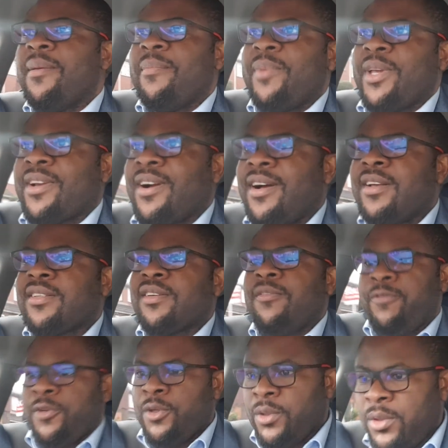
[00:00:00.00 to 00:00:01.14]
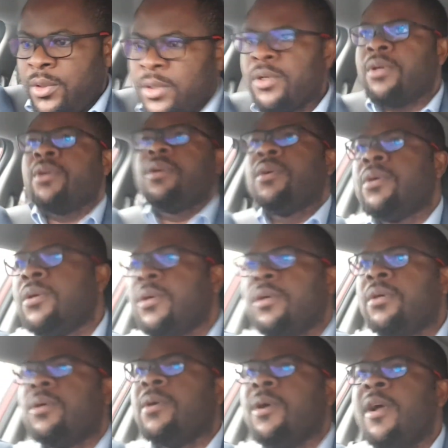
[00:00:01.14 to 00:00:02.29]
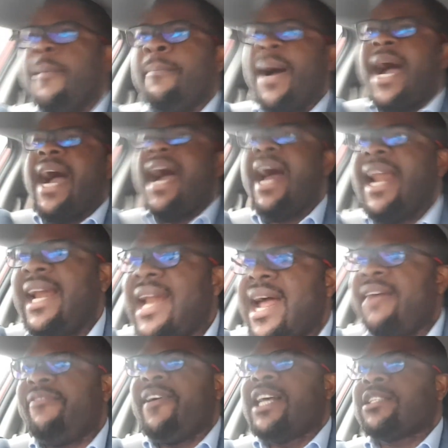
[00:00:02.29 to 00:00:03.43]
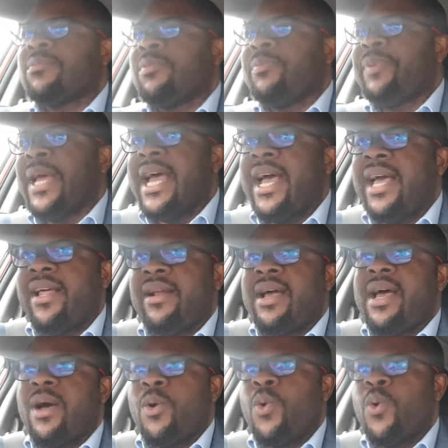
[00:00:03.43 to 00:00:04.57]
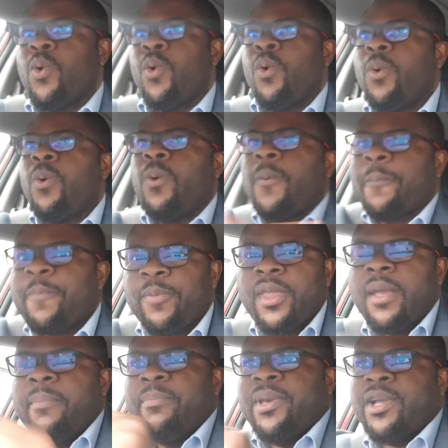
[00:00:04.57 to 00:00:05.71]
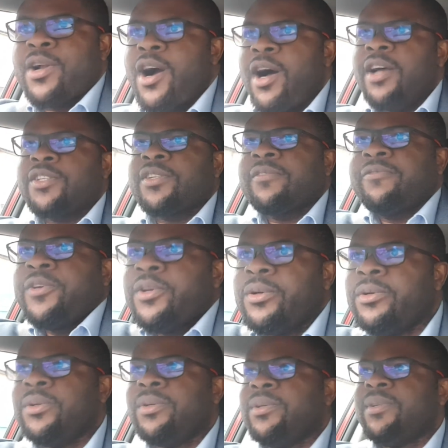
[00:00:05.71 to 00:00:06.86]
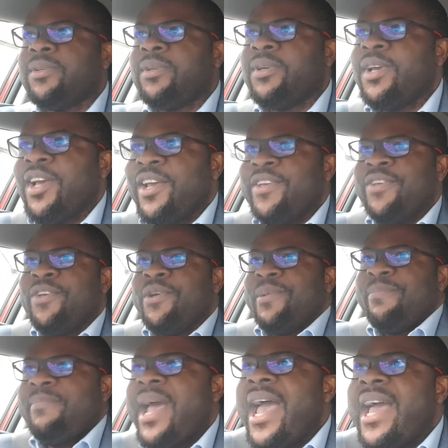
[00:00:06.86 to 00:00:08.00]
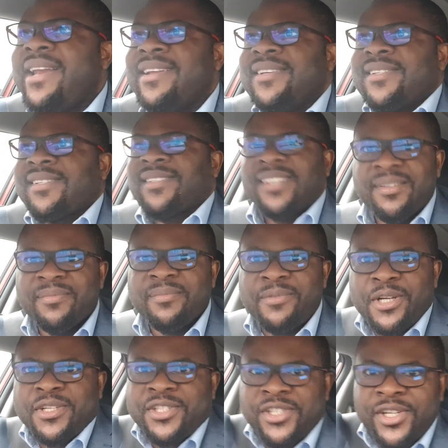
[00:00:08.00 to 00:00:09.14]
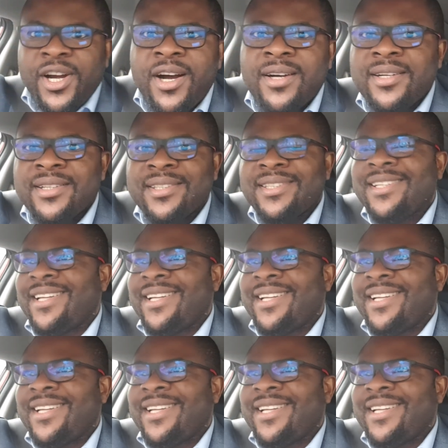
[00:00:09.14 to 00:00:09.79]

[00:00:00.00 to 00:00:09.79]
Because of you, my life has been better. Because of you, you made it simple short.